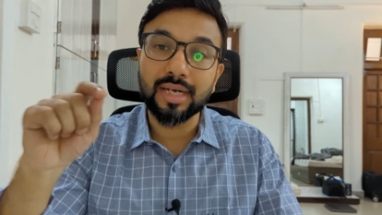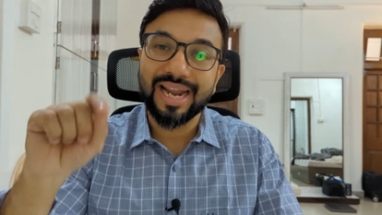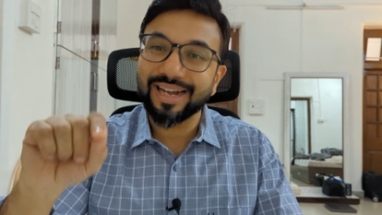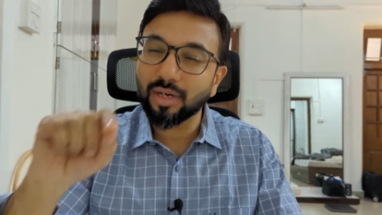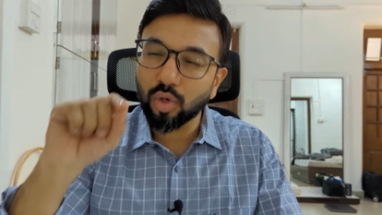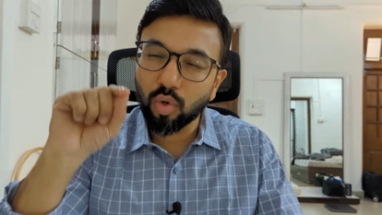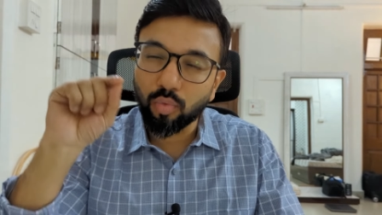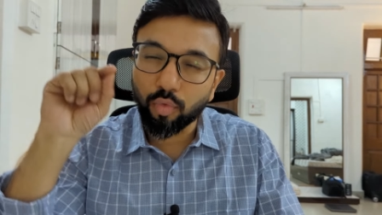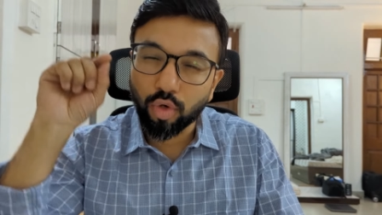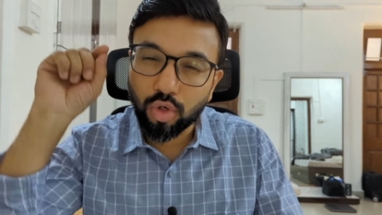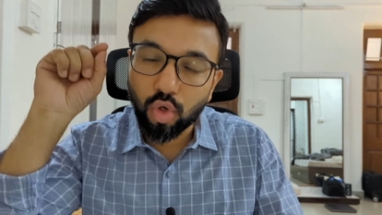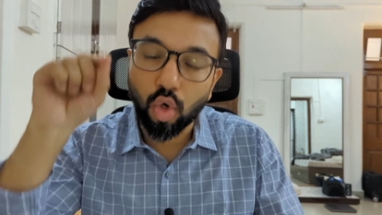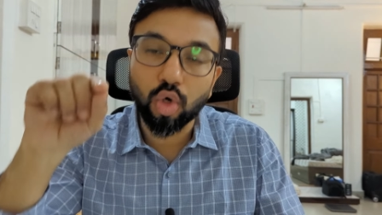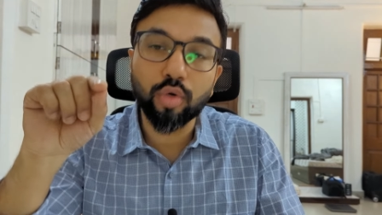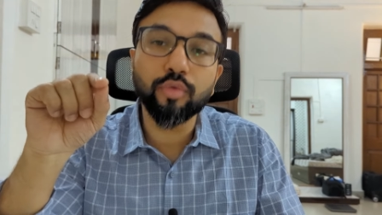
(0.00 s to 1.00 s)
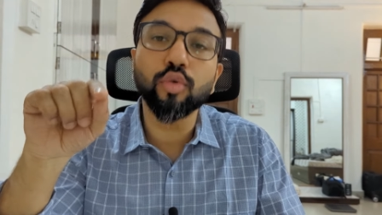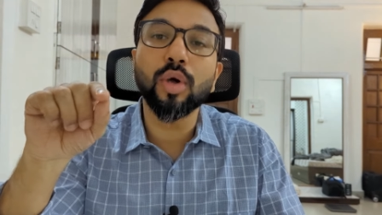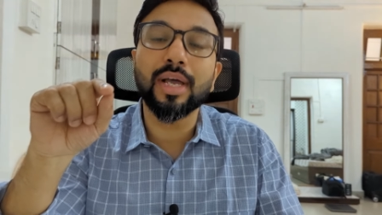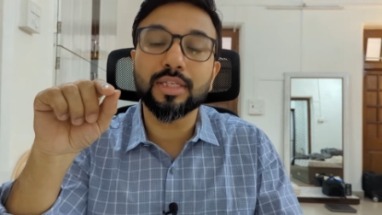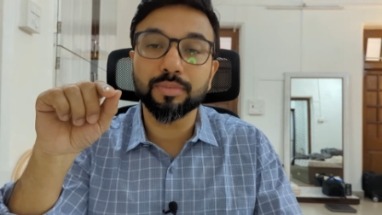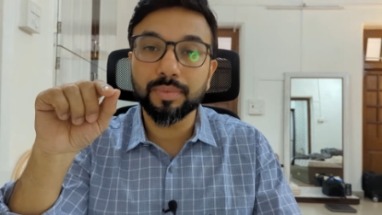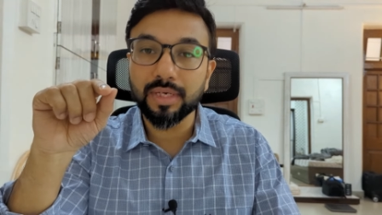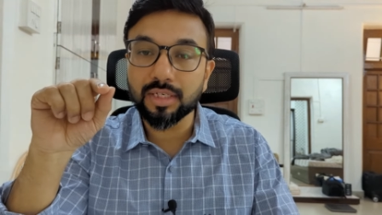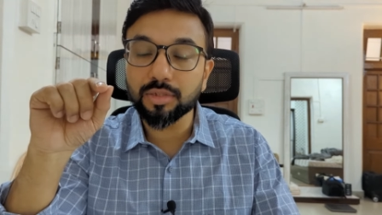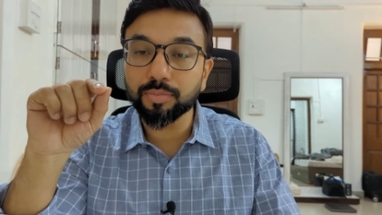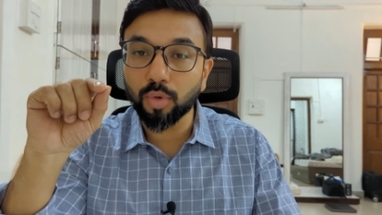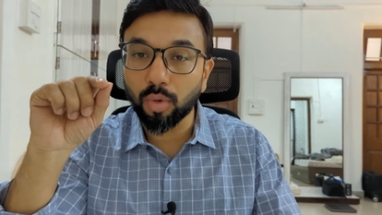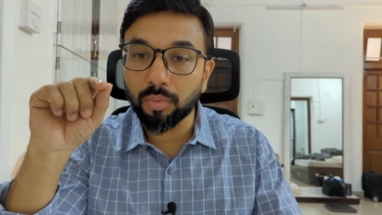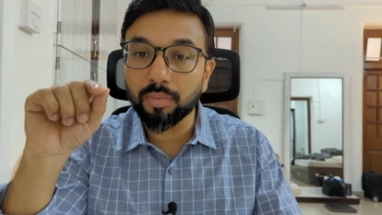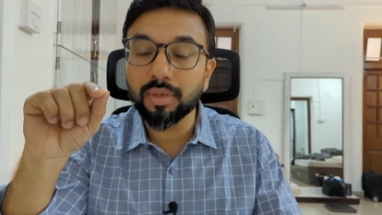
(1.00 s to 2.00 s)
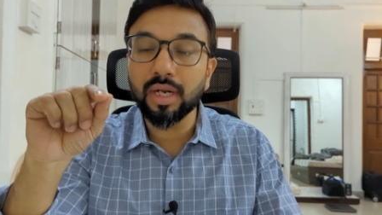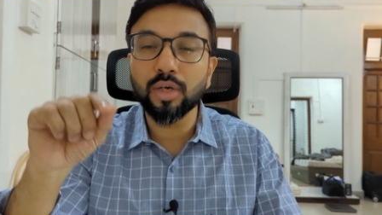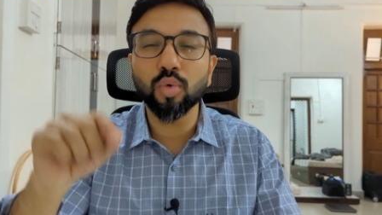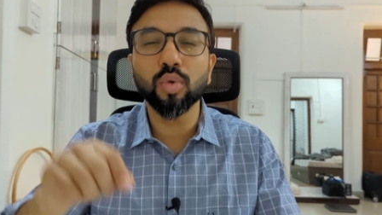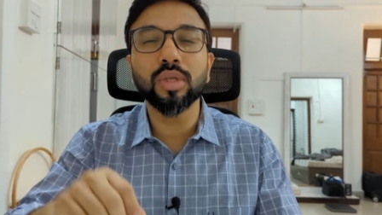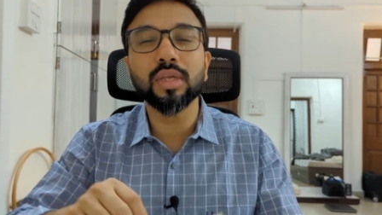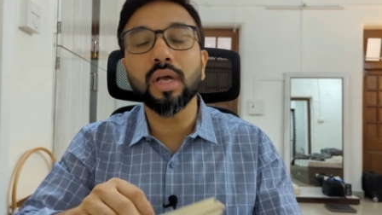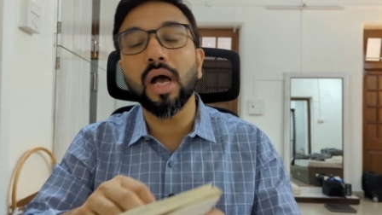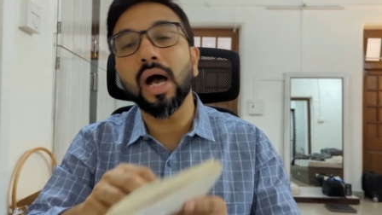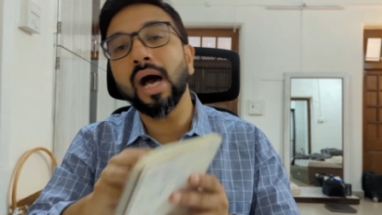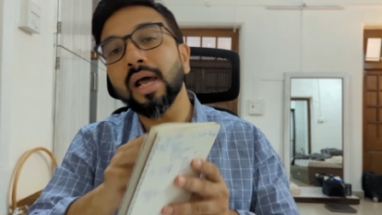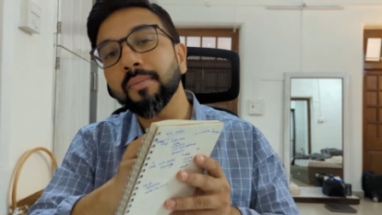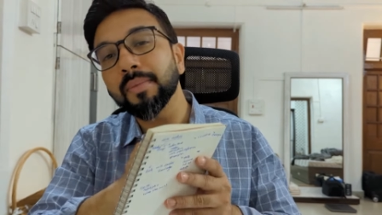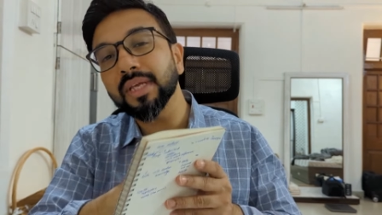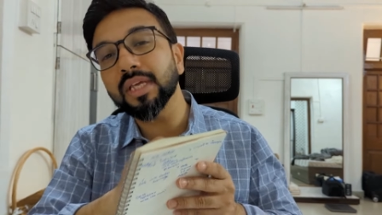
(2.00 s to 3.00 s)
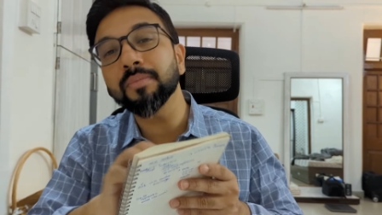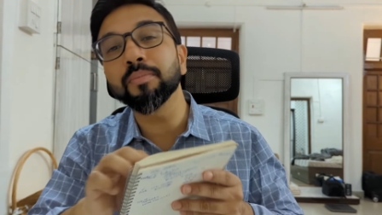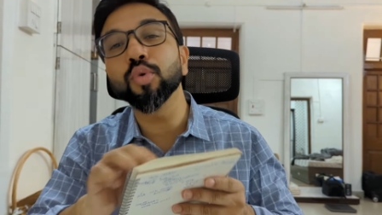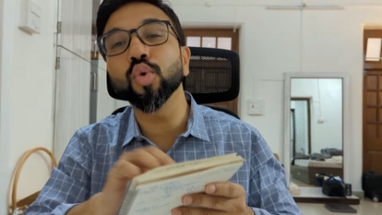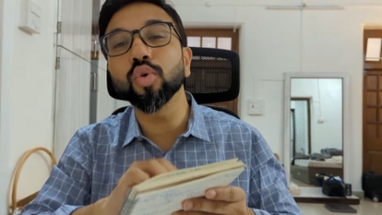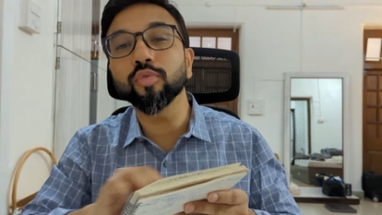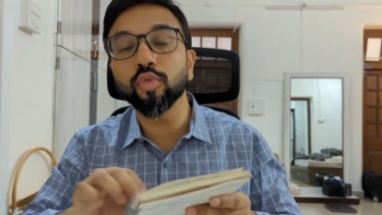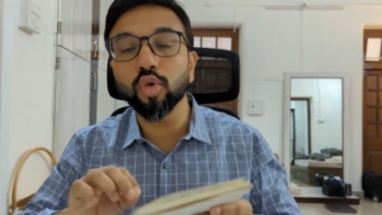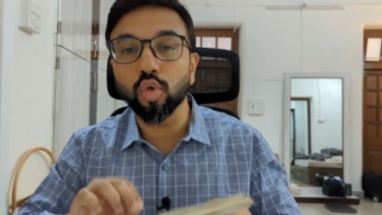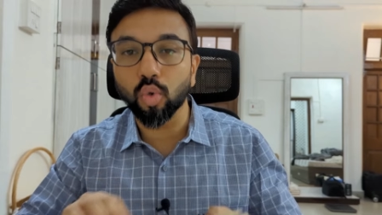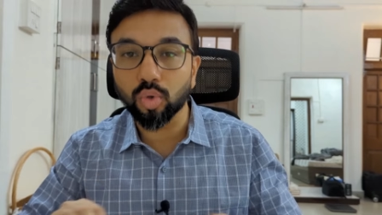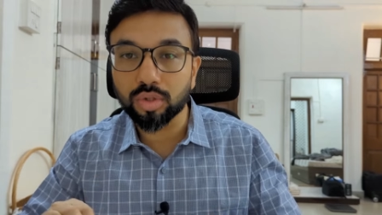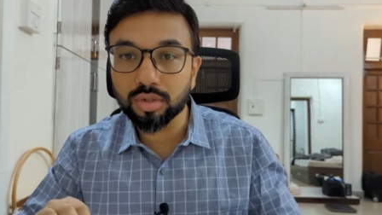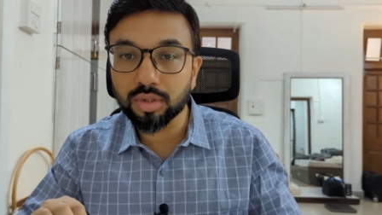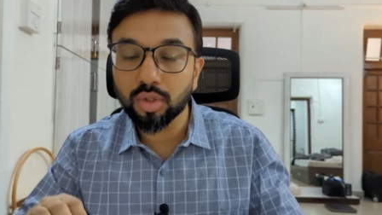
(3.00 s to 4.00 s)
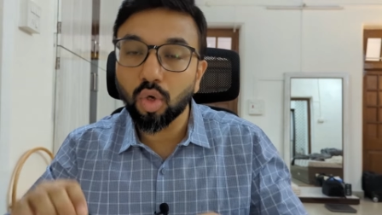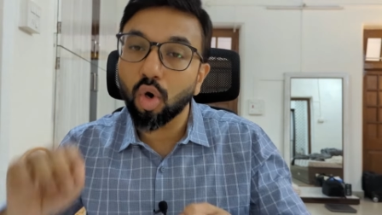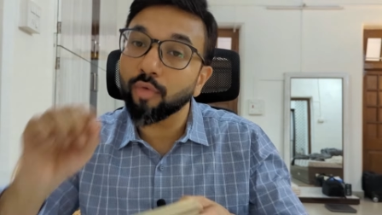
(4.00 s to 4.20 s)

right now what a lot of you aspirants probably are doing are making beautiful notes